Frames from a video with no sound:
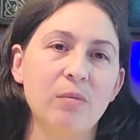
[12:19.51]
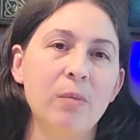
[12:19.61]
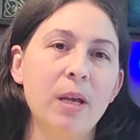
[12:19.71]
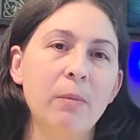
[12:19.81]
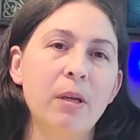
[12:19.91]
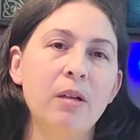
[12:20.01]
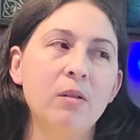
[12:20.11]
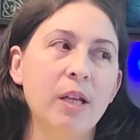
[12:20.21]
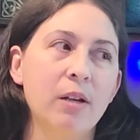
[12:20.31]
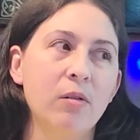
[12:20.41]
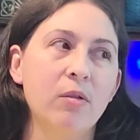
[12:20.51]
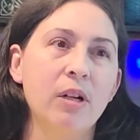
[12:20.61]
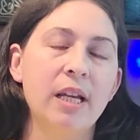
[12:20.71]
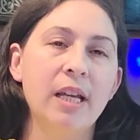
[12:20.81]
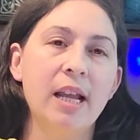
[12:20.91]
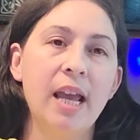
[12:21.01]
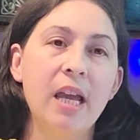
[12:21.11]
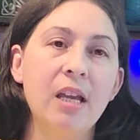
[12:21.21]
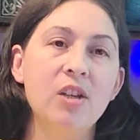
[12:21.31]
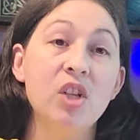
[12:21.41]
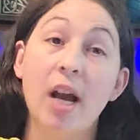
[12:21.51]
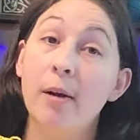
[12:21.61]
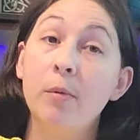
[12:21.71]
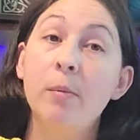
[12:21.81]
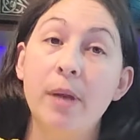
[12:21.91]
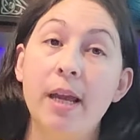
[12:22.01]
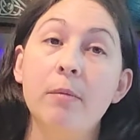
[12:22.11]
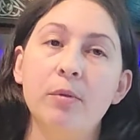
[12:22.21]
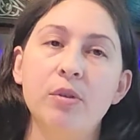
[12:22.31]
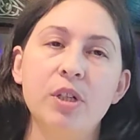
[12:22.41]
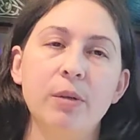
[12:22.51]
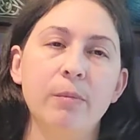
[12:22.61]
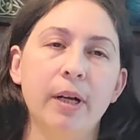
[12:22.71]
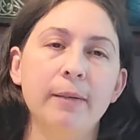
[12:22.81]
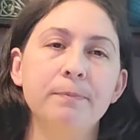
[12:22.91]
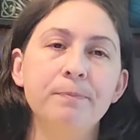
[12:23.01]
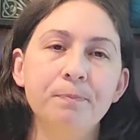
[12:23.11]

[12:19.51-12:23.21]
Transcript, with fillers: Maybe later on in age, I will be able to. But